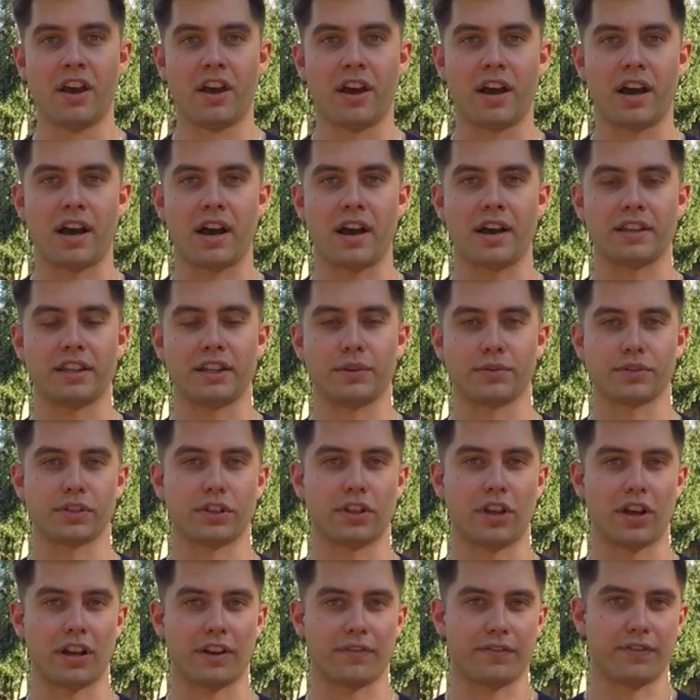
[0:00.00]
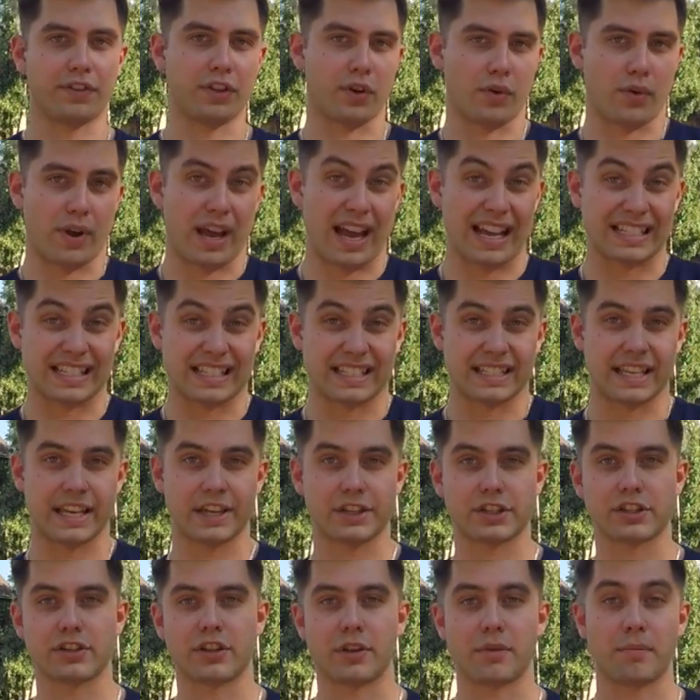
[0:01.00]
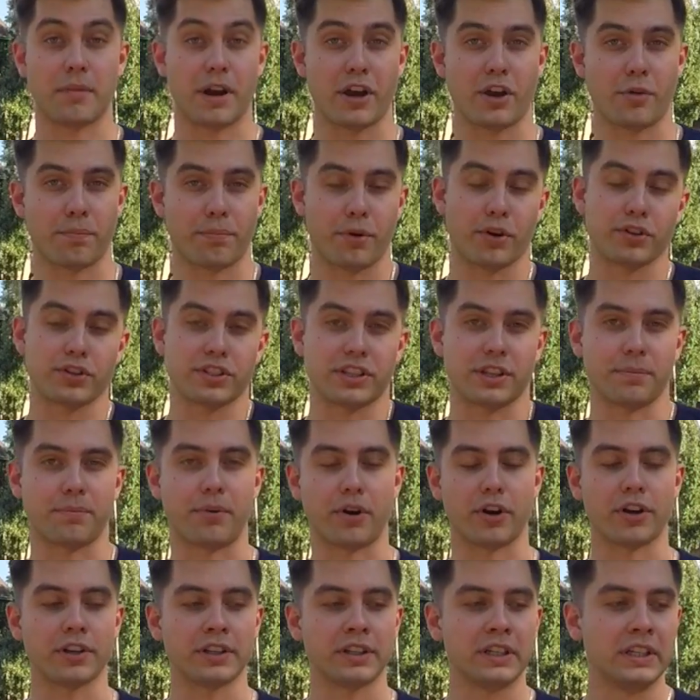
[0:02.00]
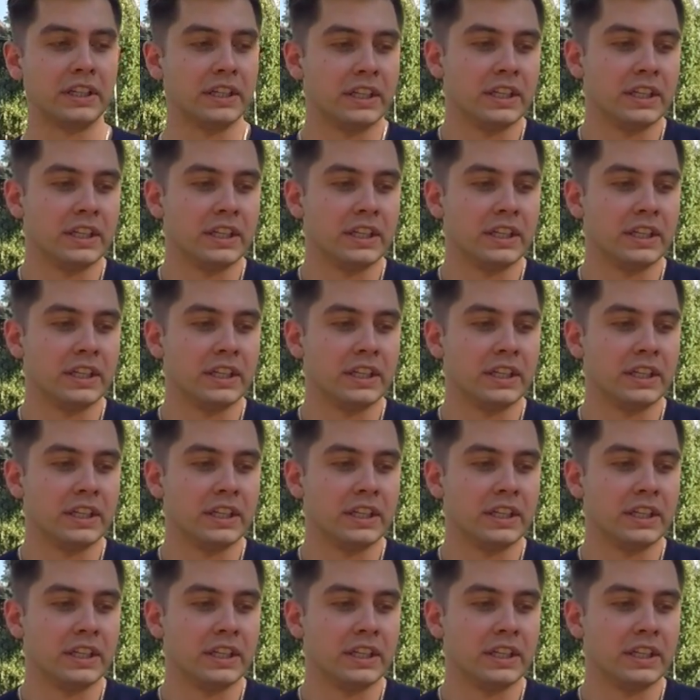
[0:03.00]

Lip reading: There was a lot of, hesitation on my own personal part,